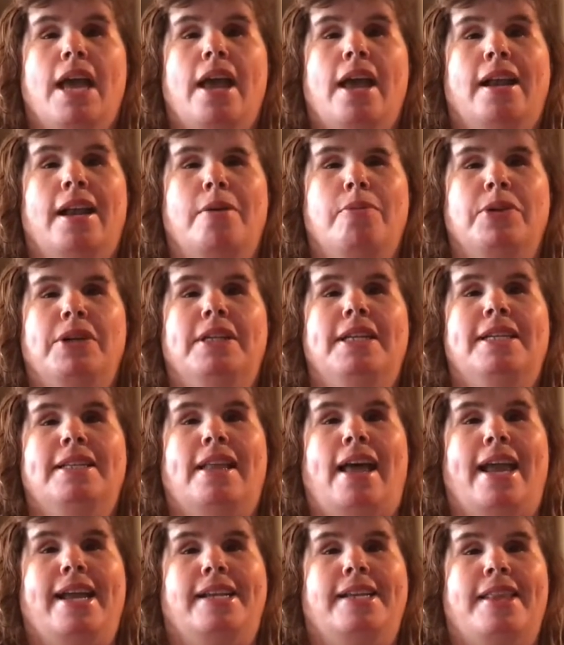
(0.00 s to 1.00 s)
and I really
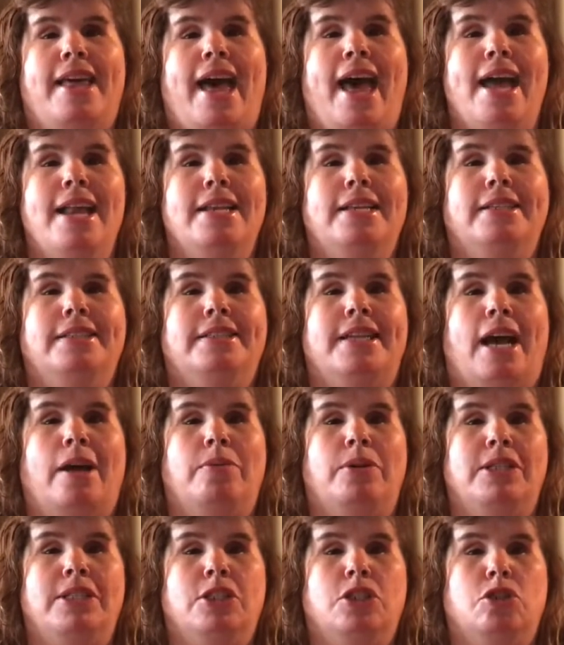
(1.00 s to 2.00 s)
liked that. That
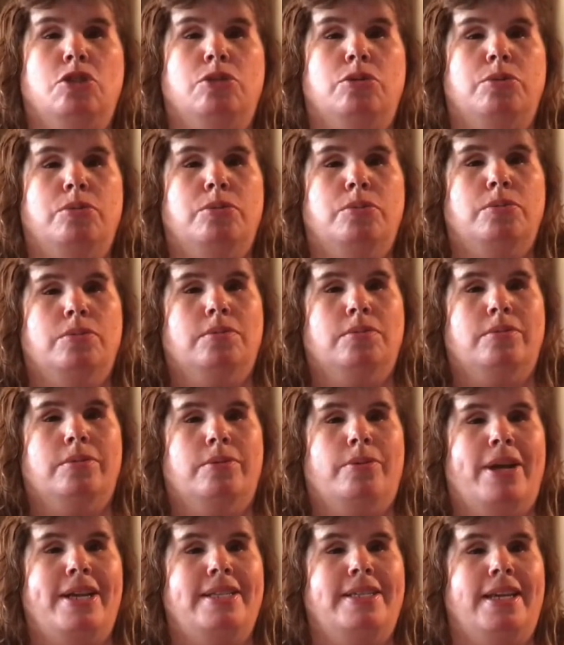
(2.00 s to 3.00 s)
was
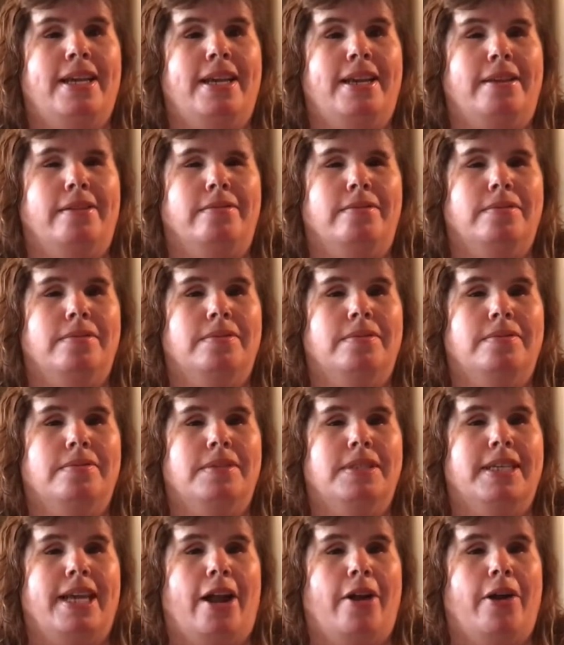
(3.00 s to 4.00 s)
crazy
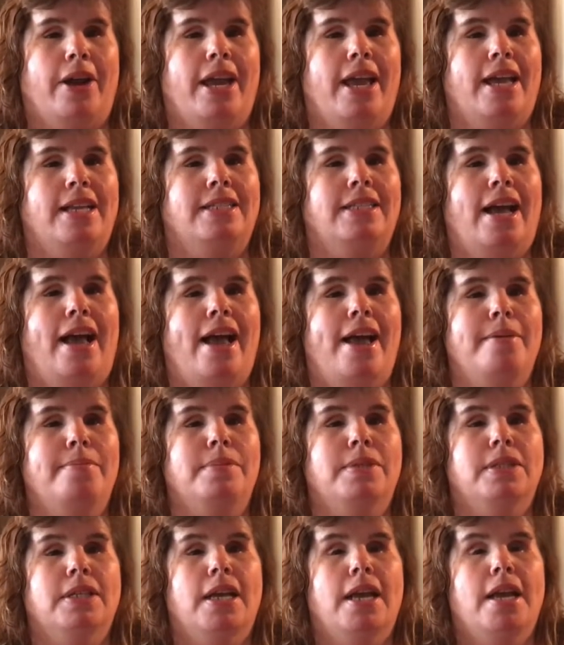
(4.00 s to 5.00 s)
scary at
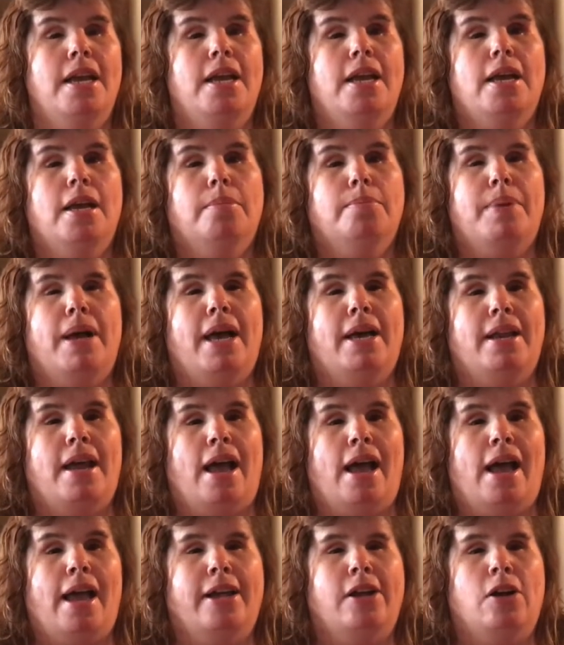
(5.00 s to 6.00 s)
times, but
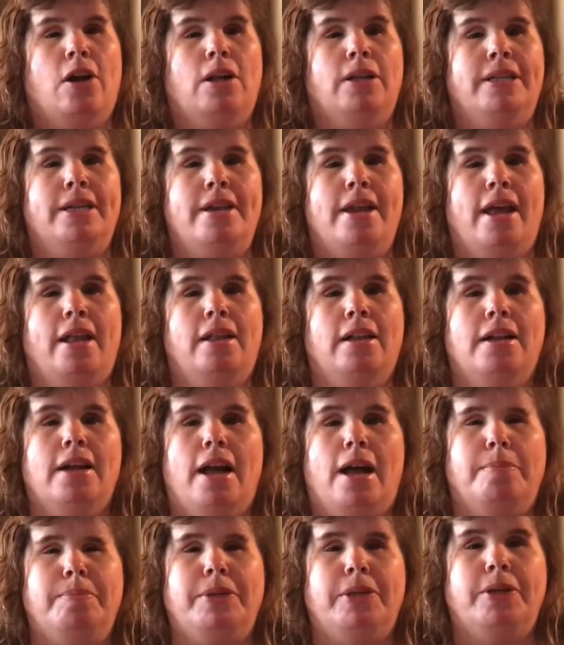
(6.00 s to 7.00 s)
I called in
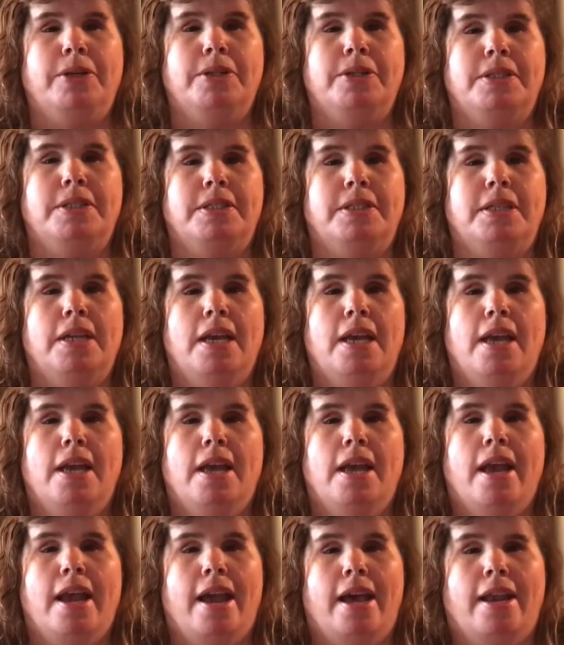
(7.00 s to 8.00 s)
helicopters
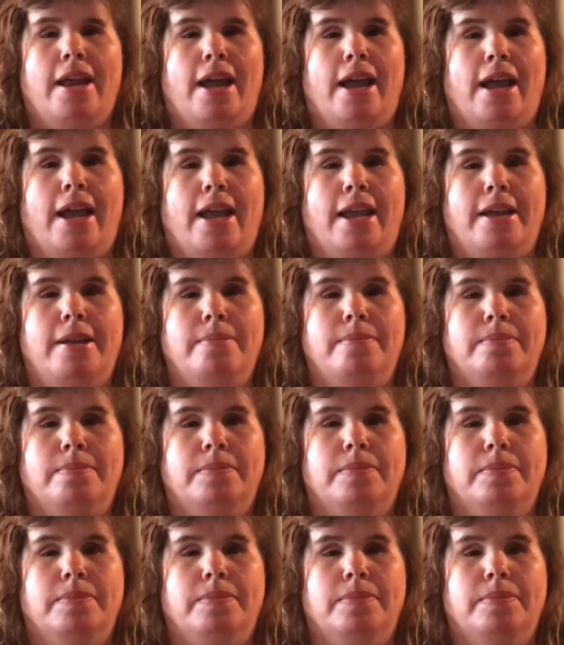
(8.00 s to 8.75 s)
and I